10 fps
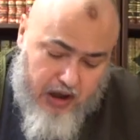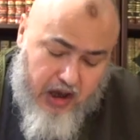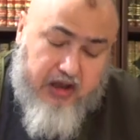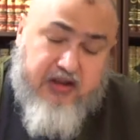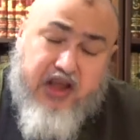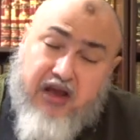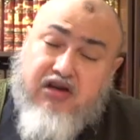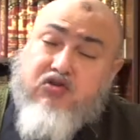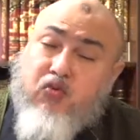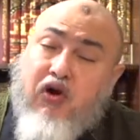And that
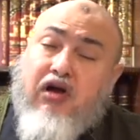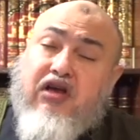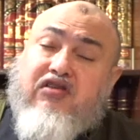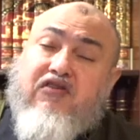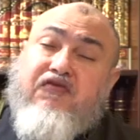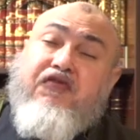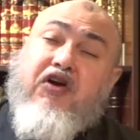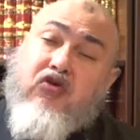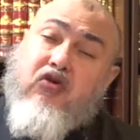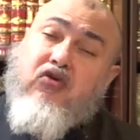is why the
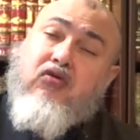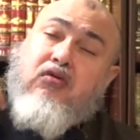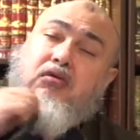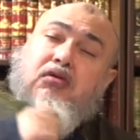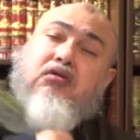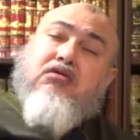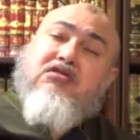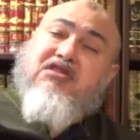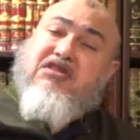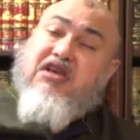Pharaoh
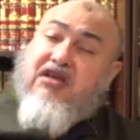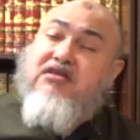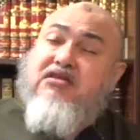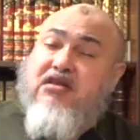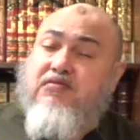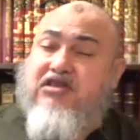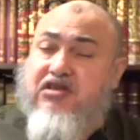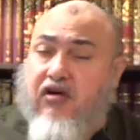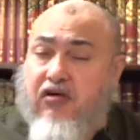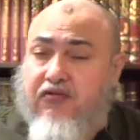sees
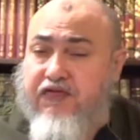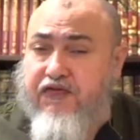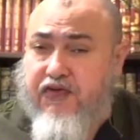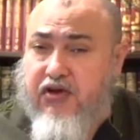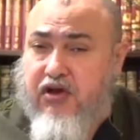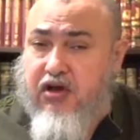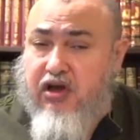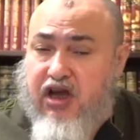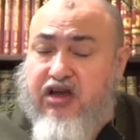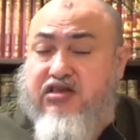himself
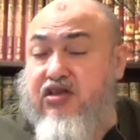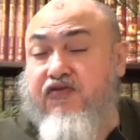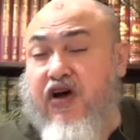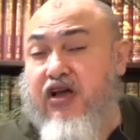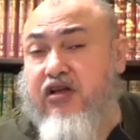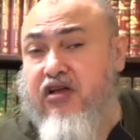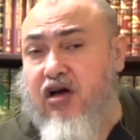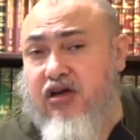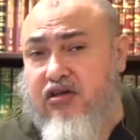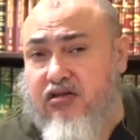as divinely
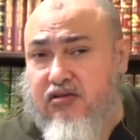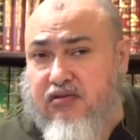guided.